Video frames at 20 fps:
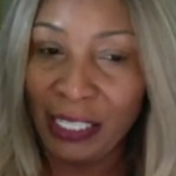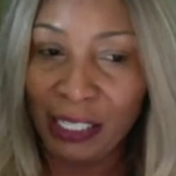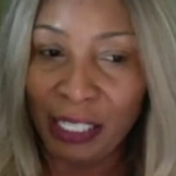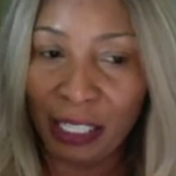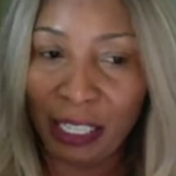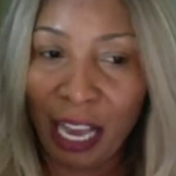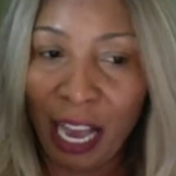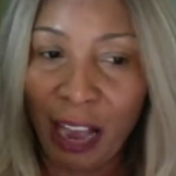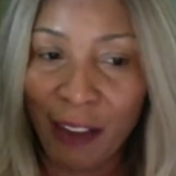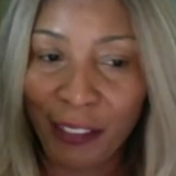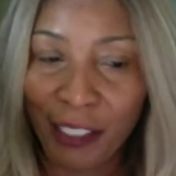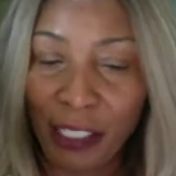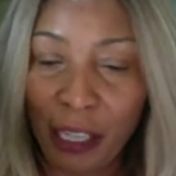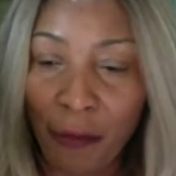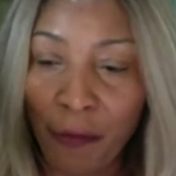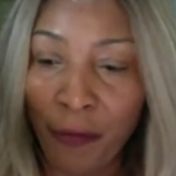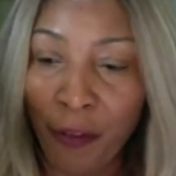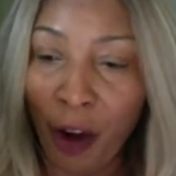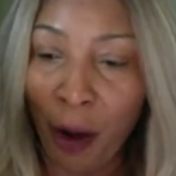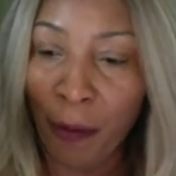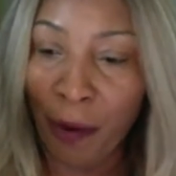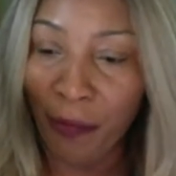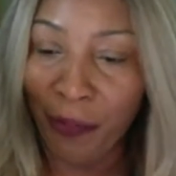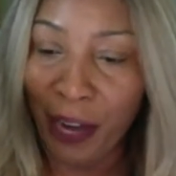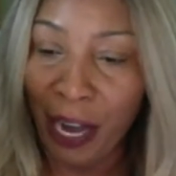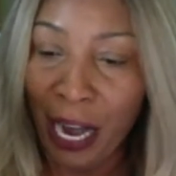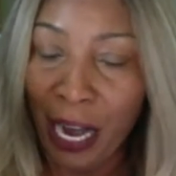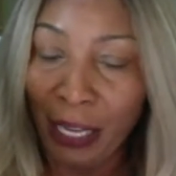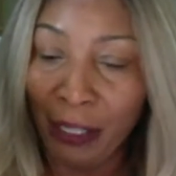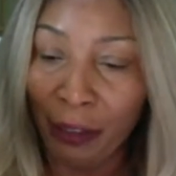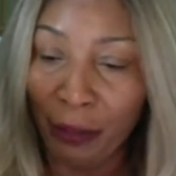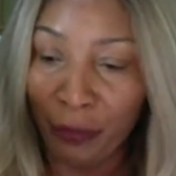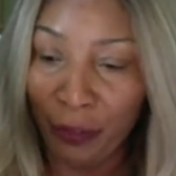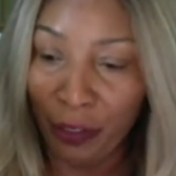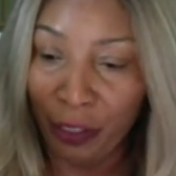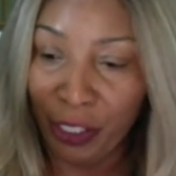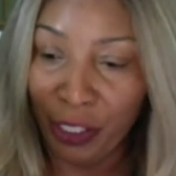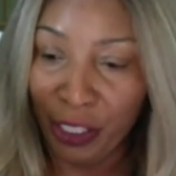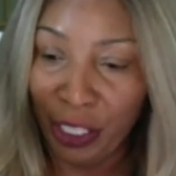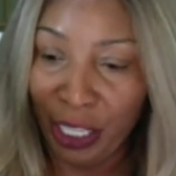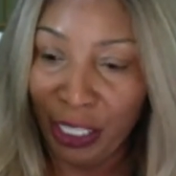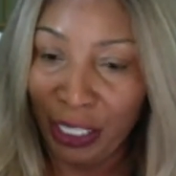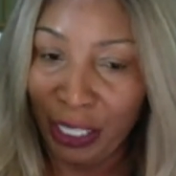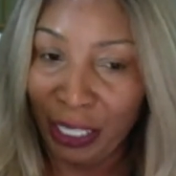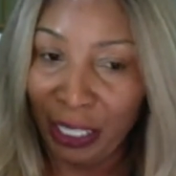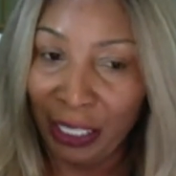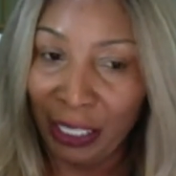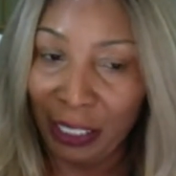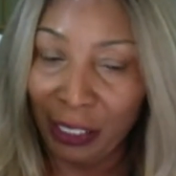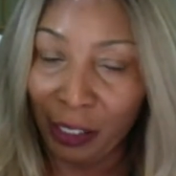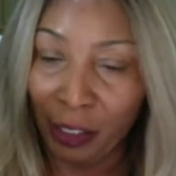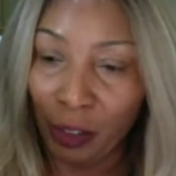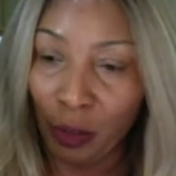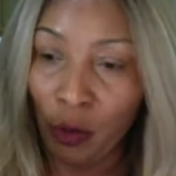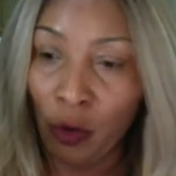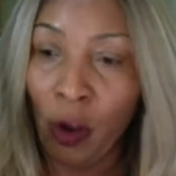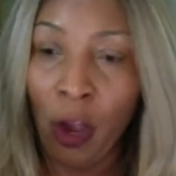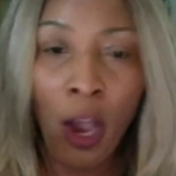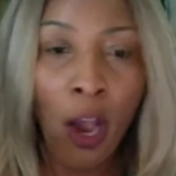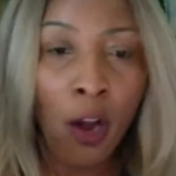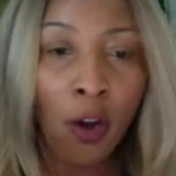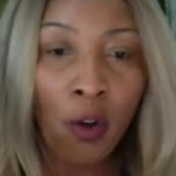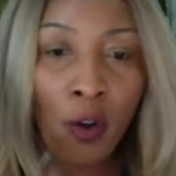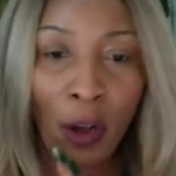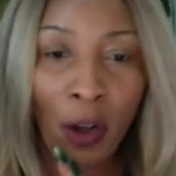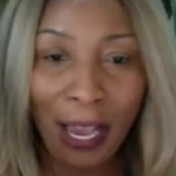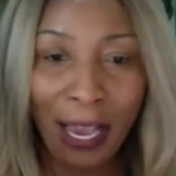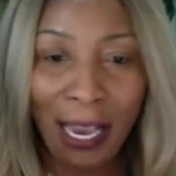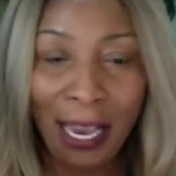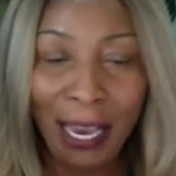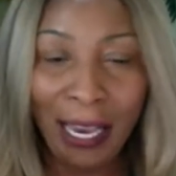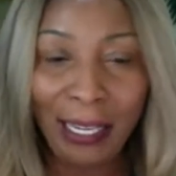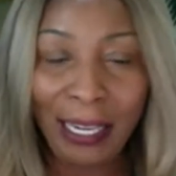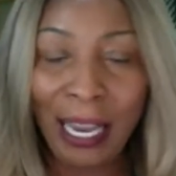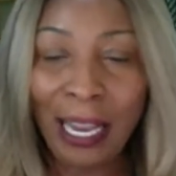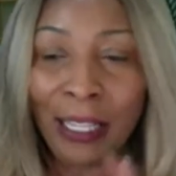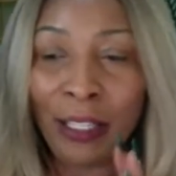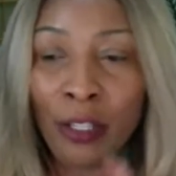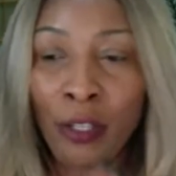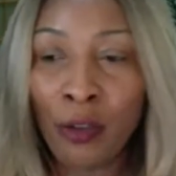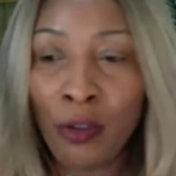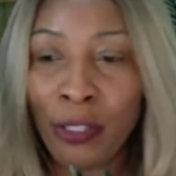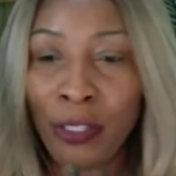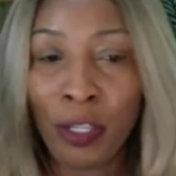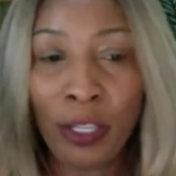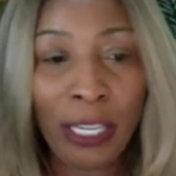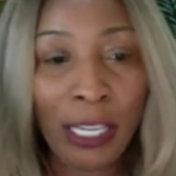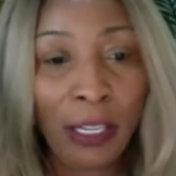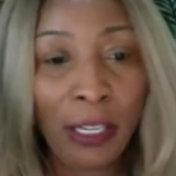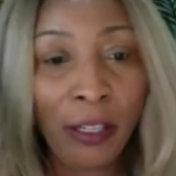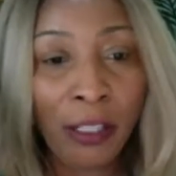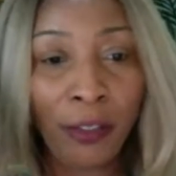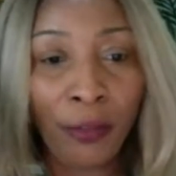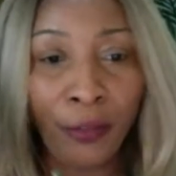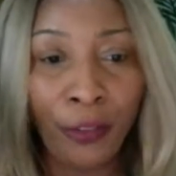is going to have some form of aloe vera gel in it. So go ahead and use, you can use